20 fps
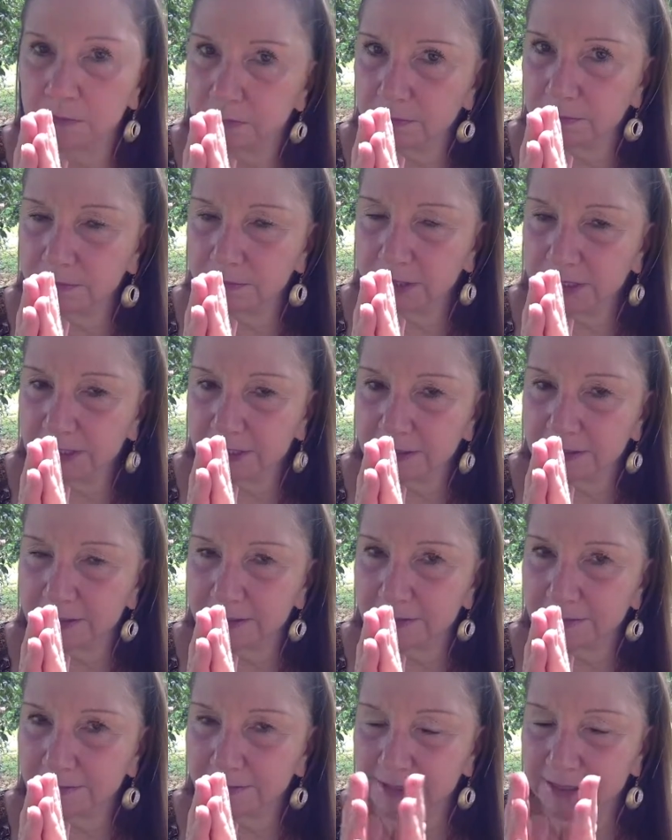
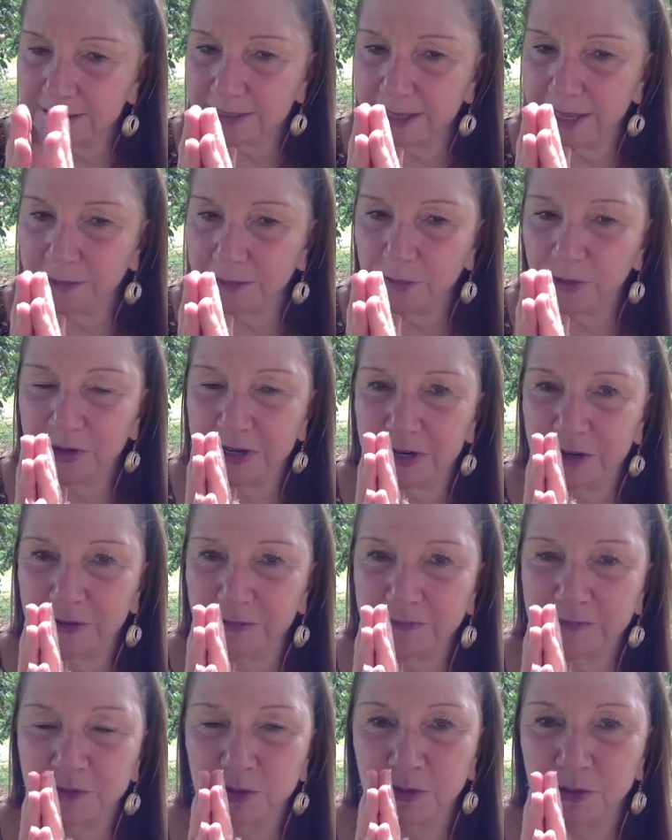please, disclaimer here,
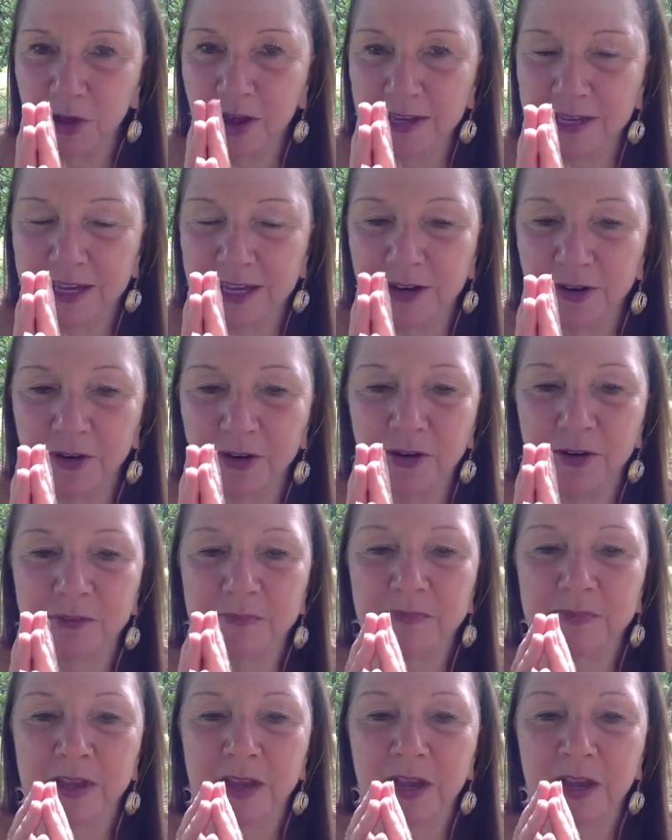do not get hurt.